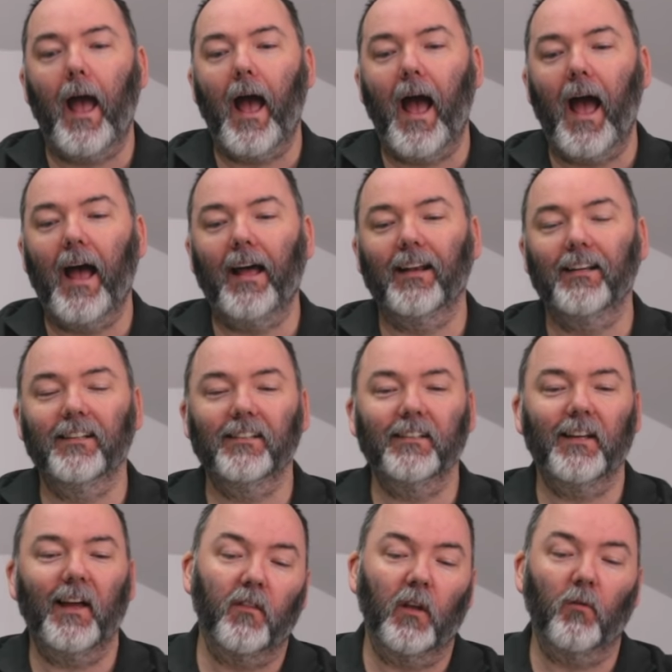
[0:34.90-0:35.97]

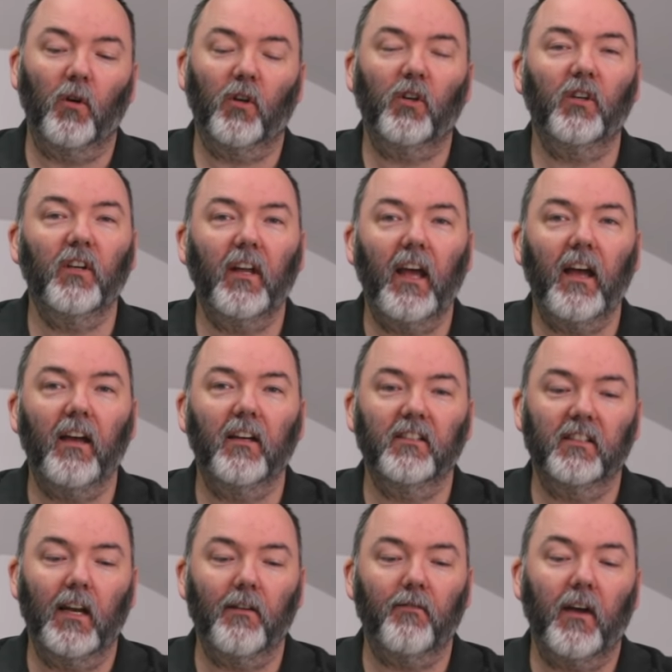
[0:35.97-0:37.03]
And the only one I couldn't get
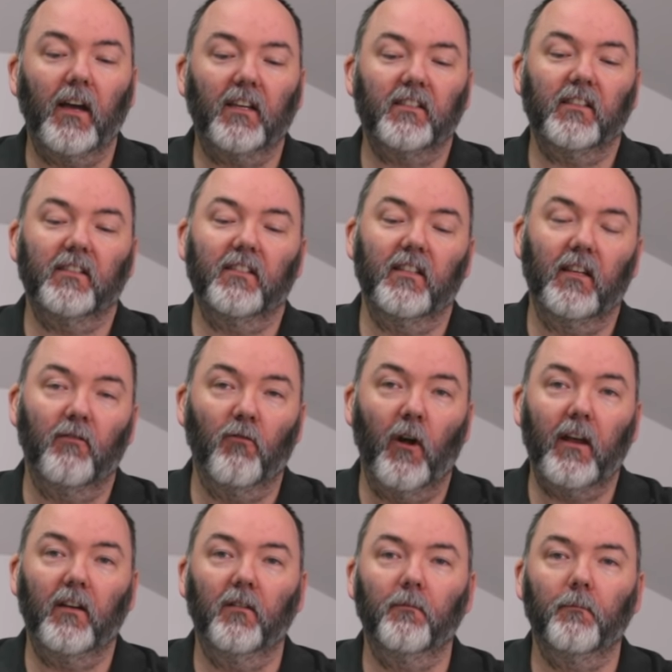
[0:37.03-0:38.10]
as an FX is the
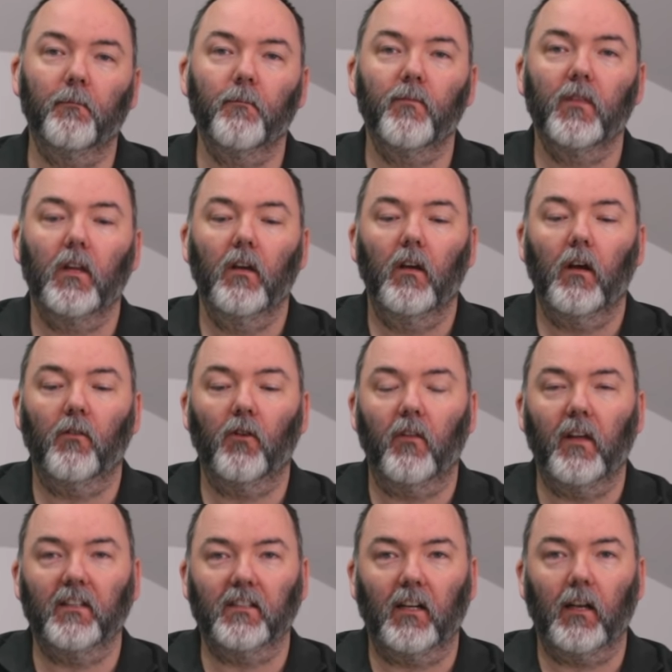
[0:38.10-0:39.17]
Raiden. I've got
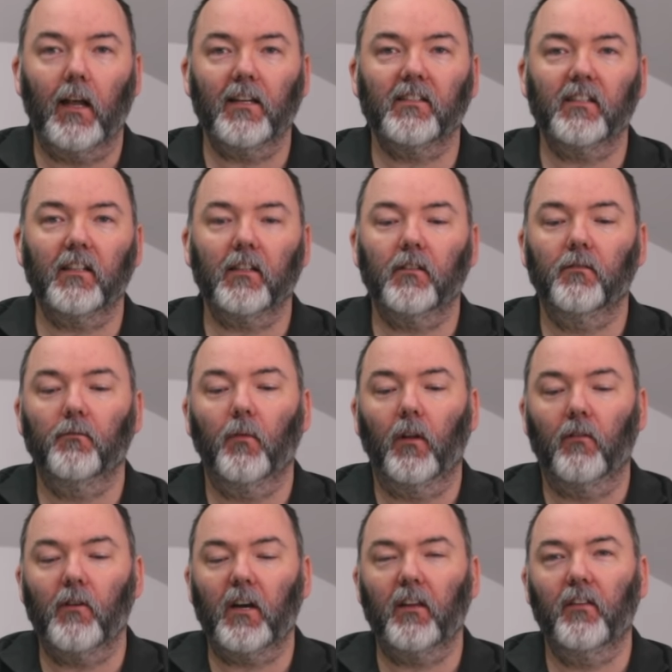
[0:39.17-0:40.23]
that as a classic.
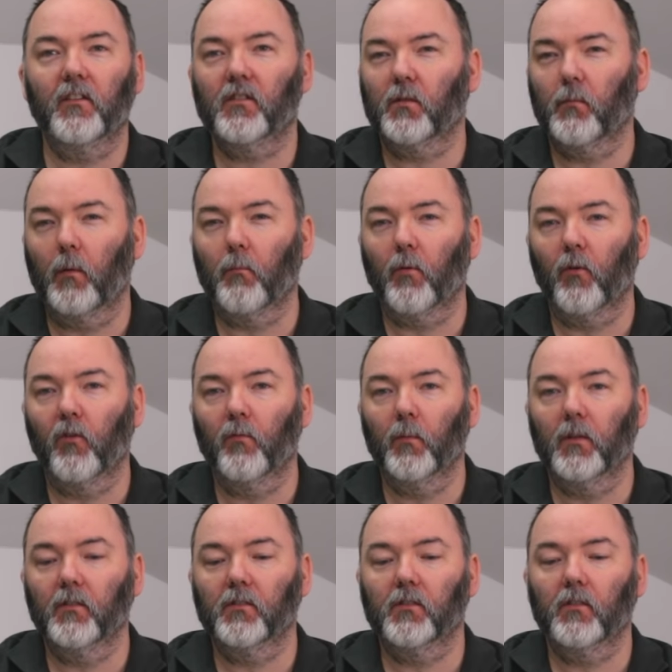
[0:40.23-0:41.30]
I reckon there's some
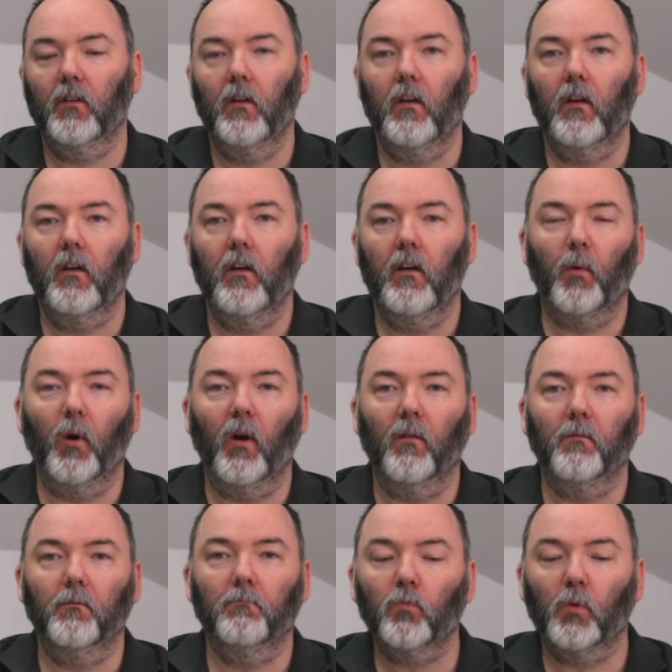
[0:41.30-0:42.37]
improvements,
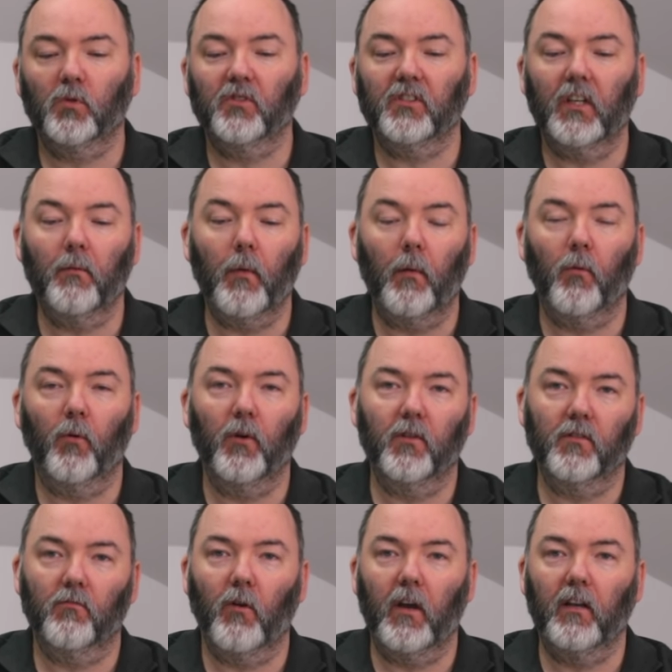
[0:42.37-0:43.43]
but we'll see. Maybe we'll
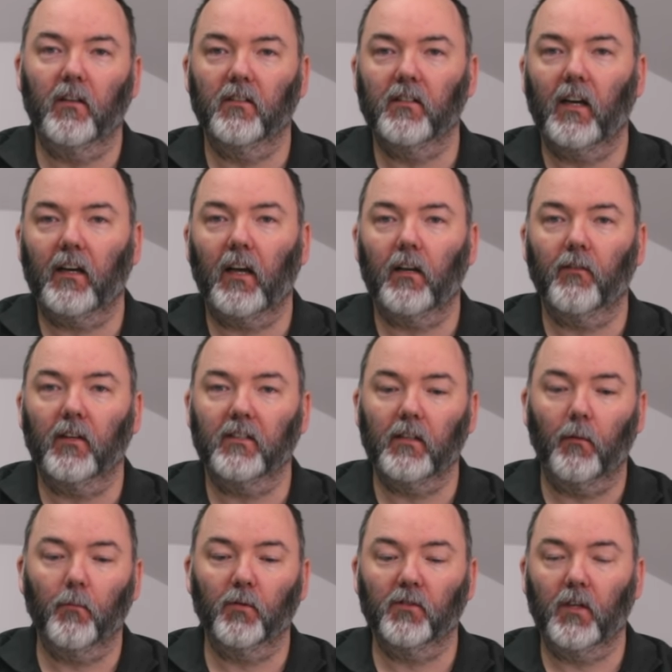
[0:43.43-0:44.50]
use the Raiden as that kind of
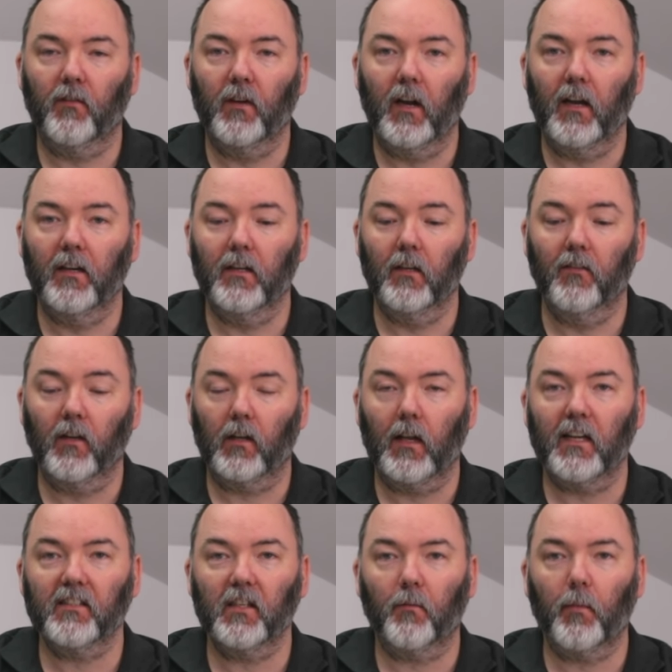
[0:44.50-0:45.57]
example to give you an idea of the
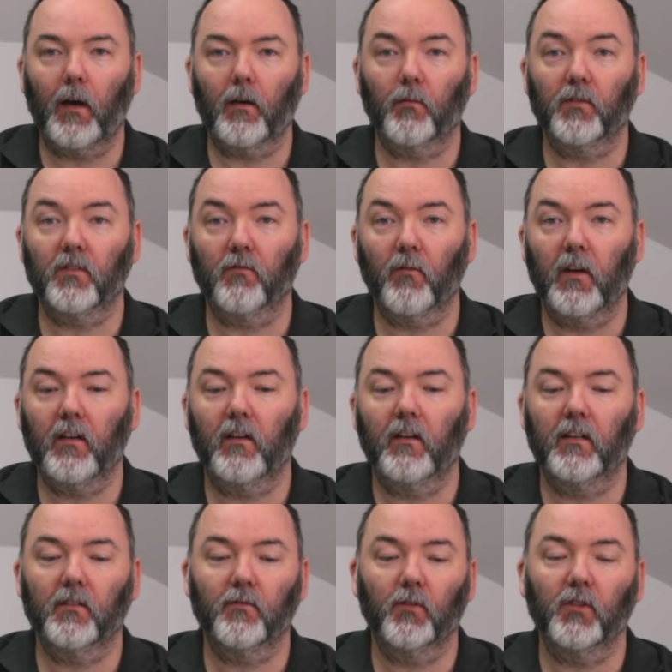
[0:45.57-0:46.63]
classic pad, which the
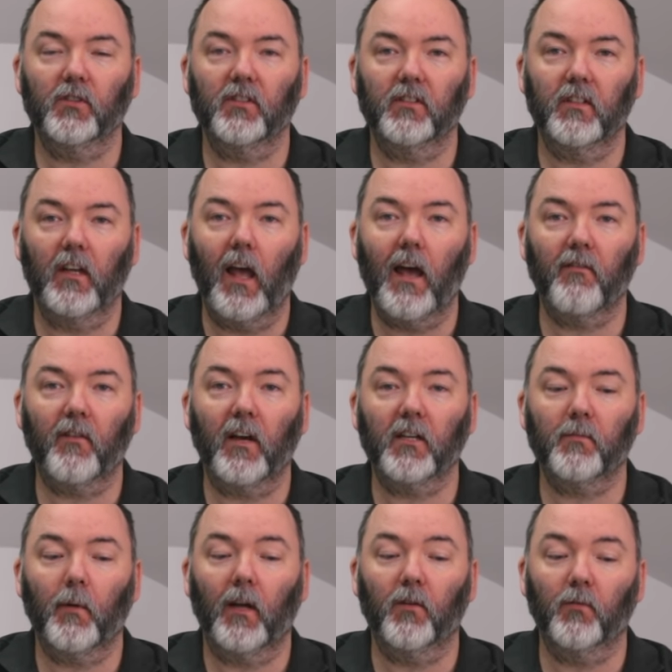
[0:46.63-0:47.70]
Raiden is, versus the
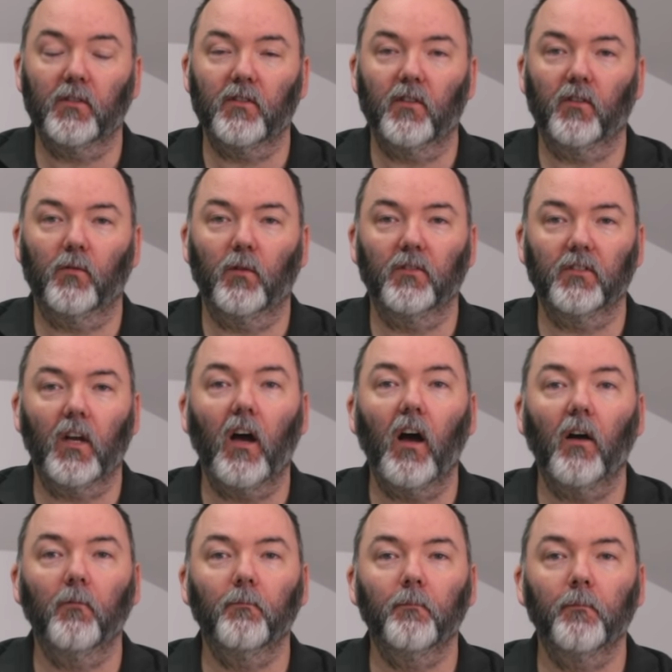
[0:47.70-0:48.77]
FX pad, which the other ones
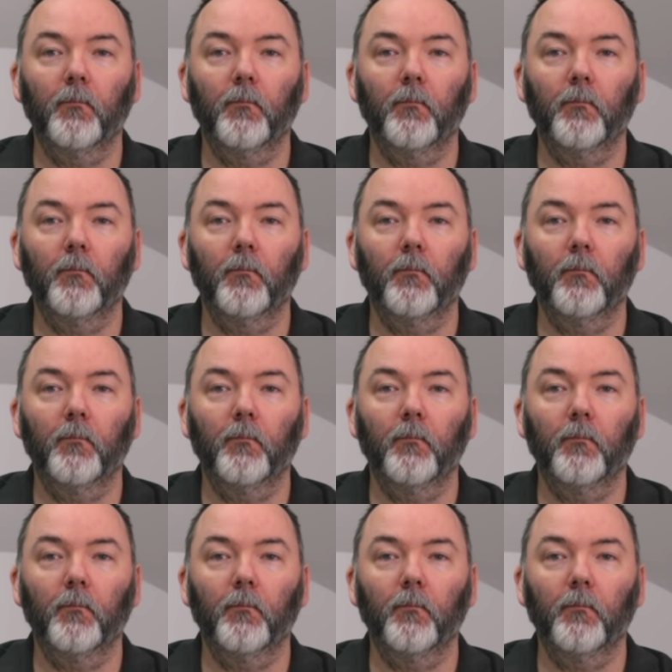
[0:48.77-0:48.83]
are.